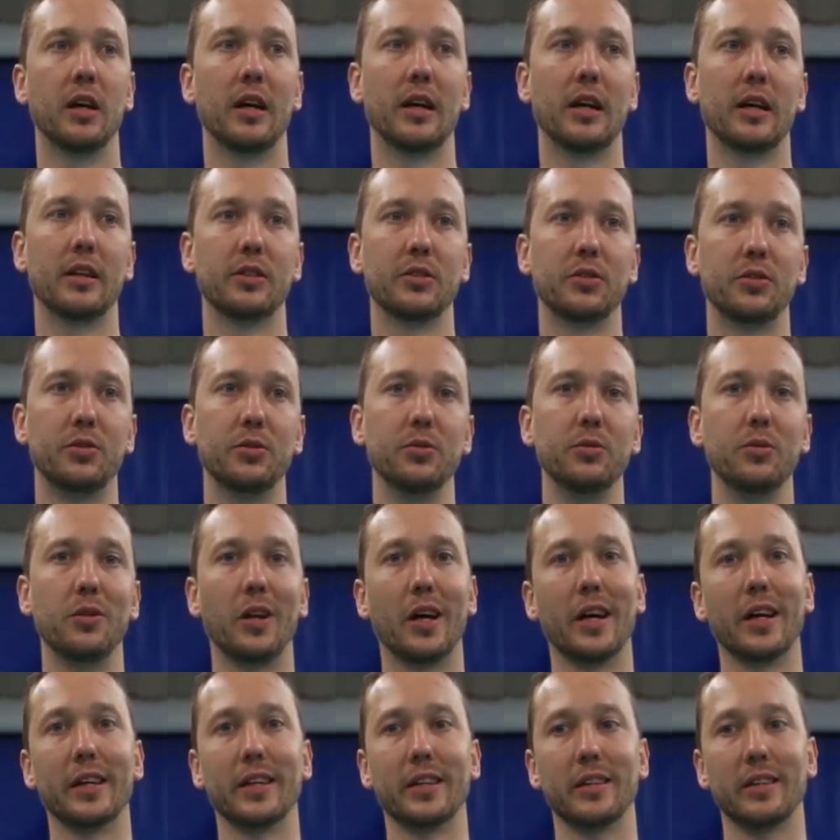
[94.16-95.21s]
to do
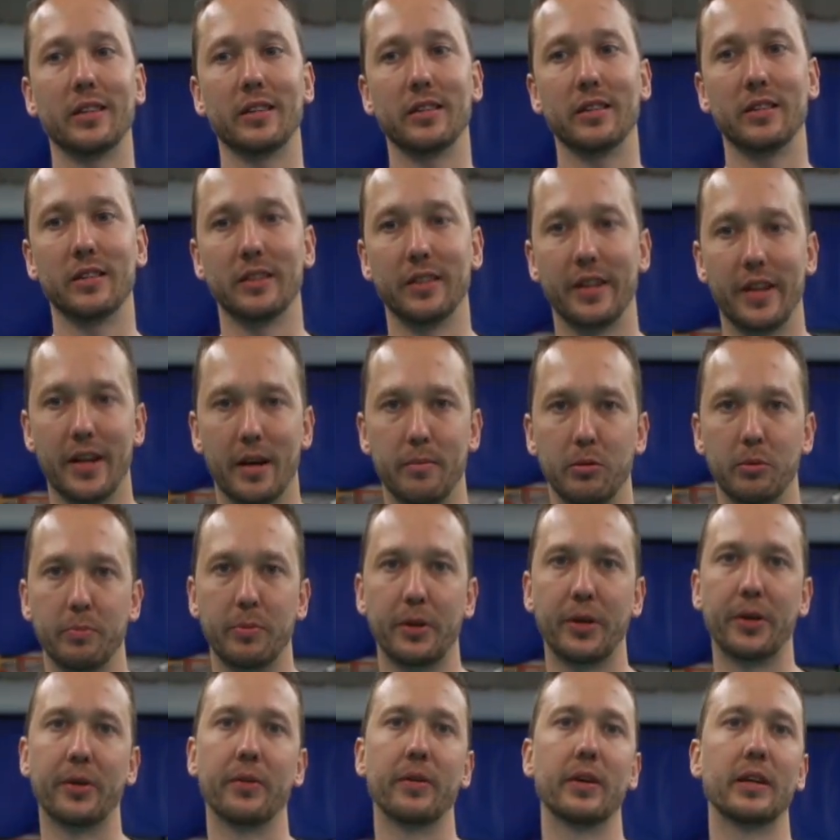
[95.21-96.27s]
like double
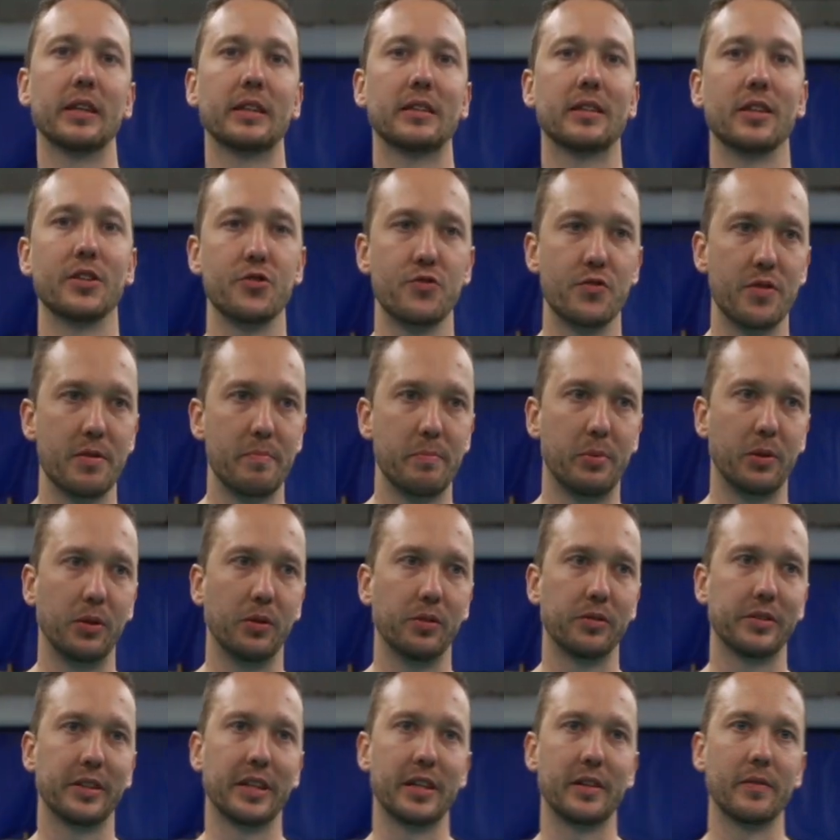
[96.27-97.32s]
pirouettes and
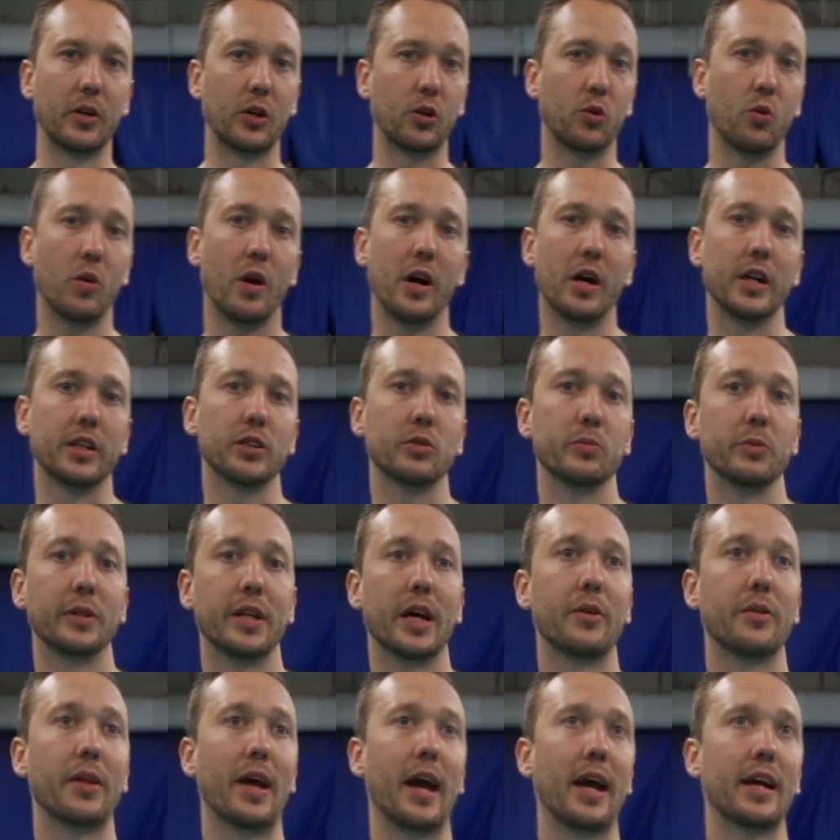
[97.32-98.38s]
triples and even quads
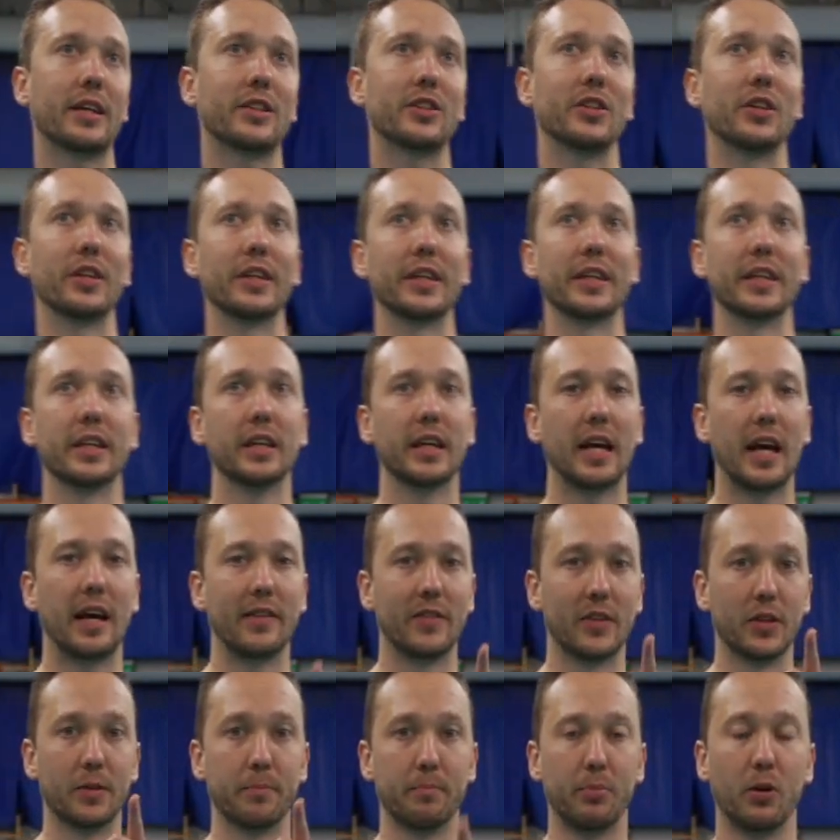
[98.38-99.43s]
without actually
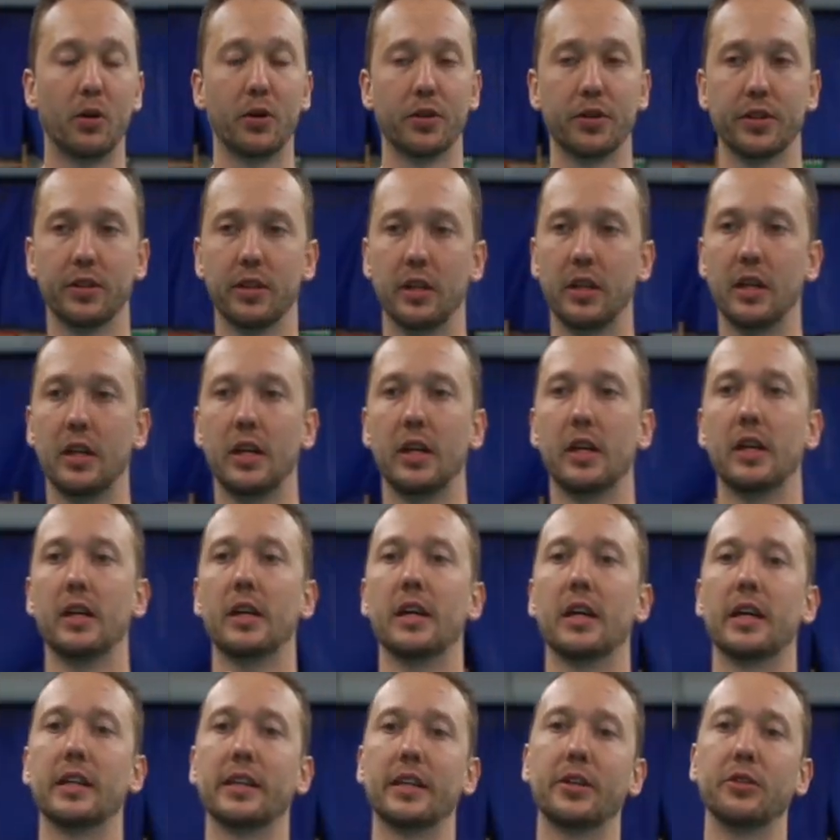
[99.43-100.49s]
having a point.
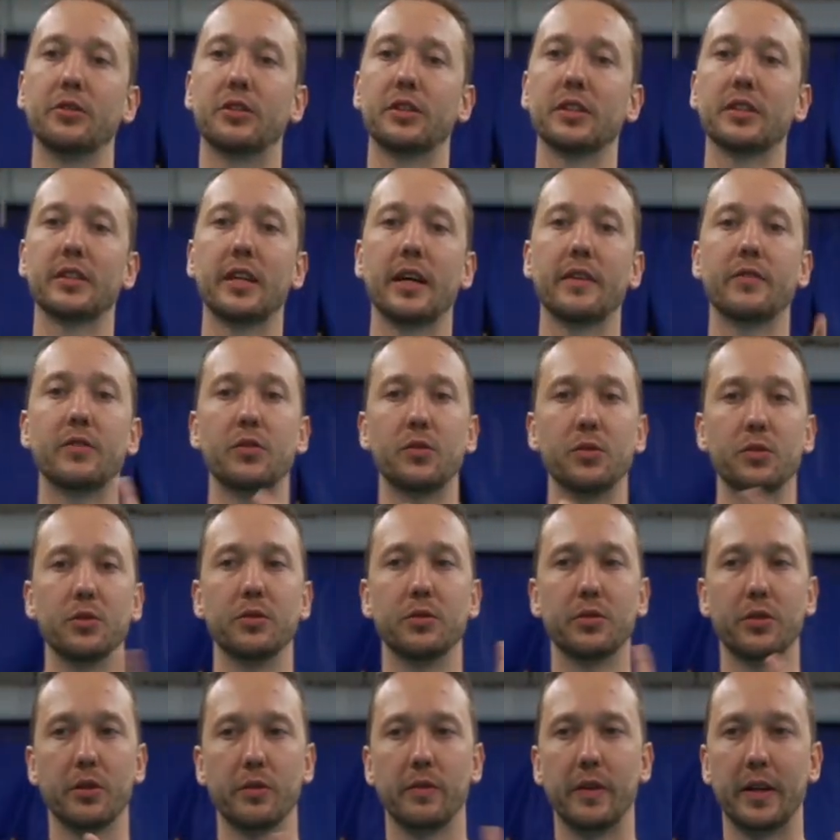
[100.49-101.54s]
And then you just have
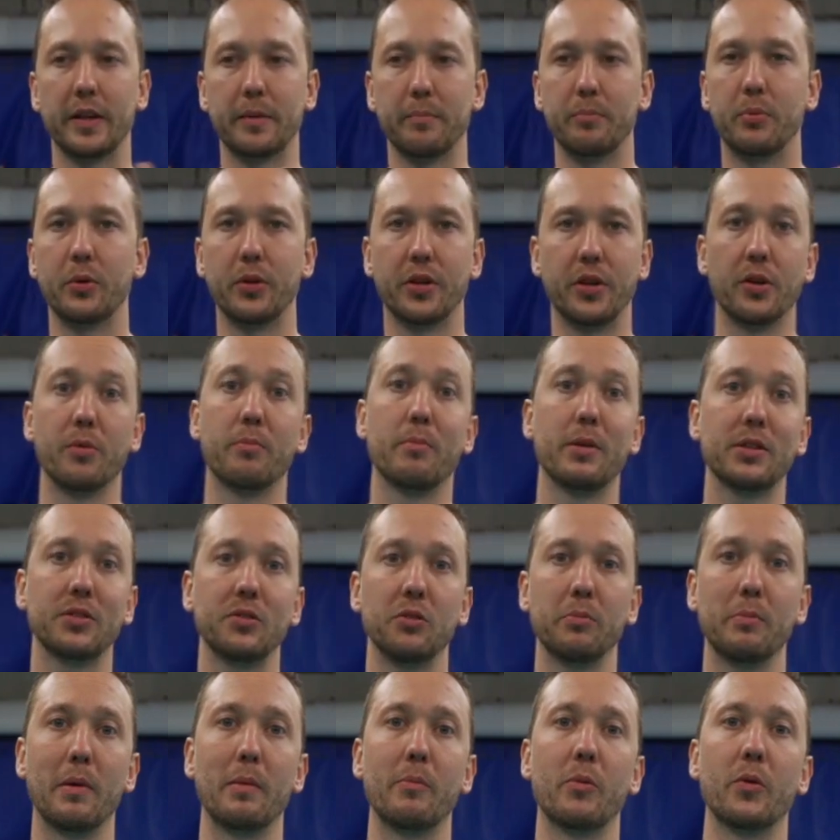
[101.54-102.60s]
to sort of like put it in your
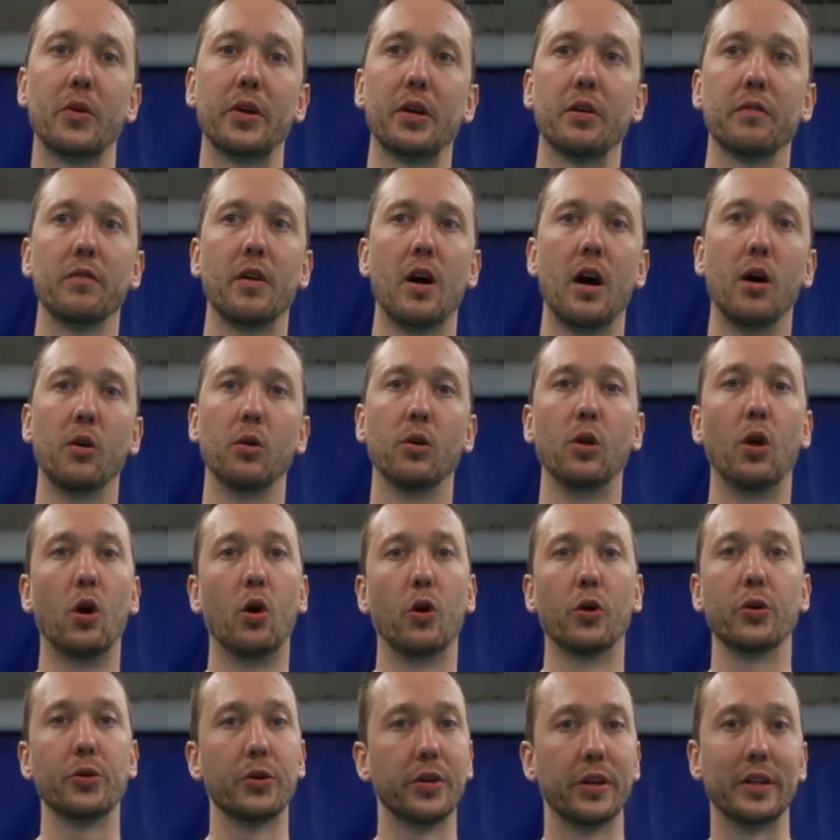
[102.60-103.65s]
muscle memory of how
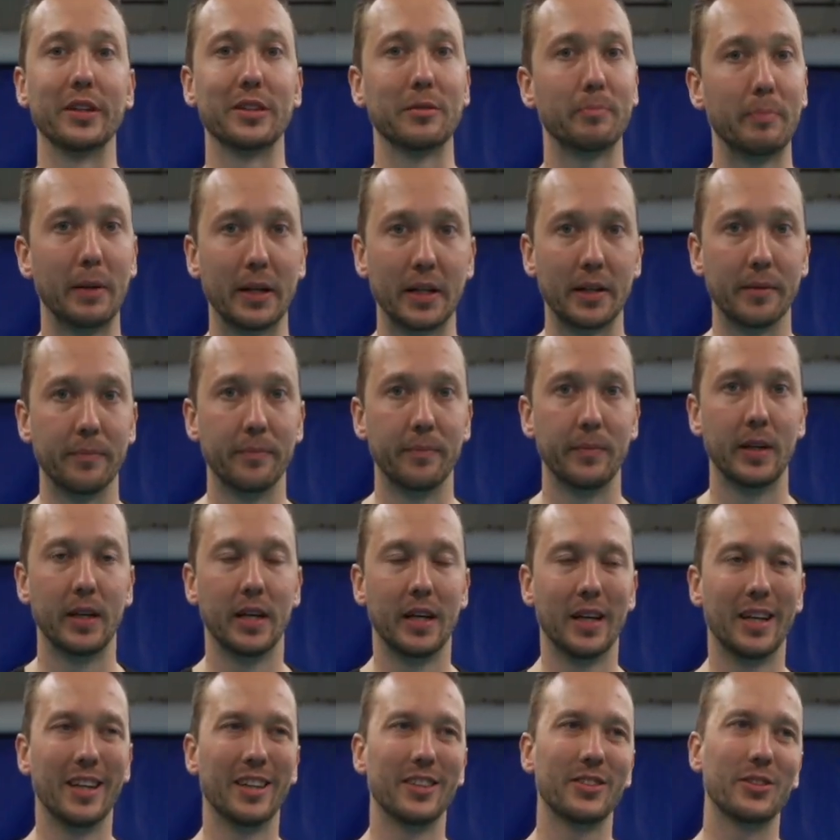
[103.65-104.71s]
long you're gonna spin.
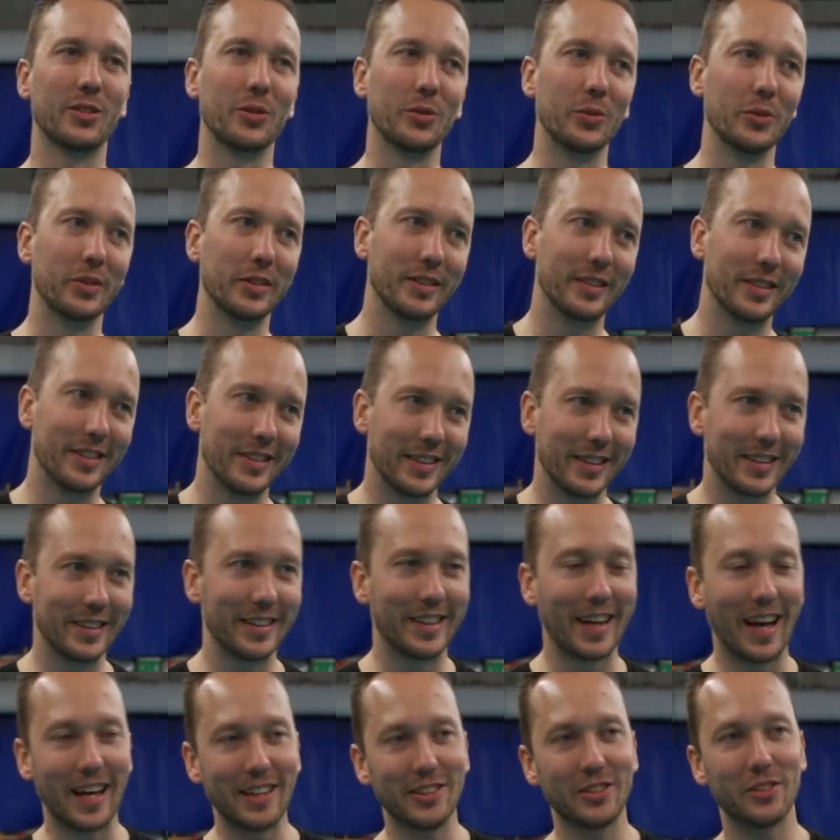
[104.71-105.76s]
So
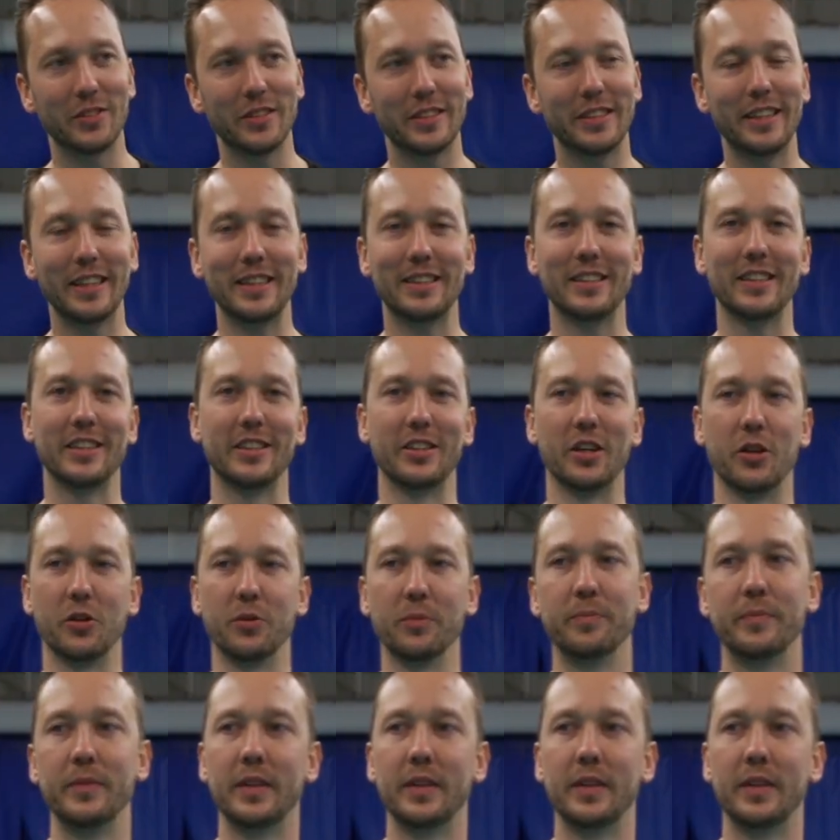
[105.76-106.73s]
the answer is yes and no.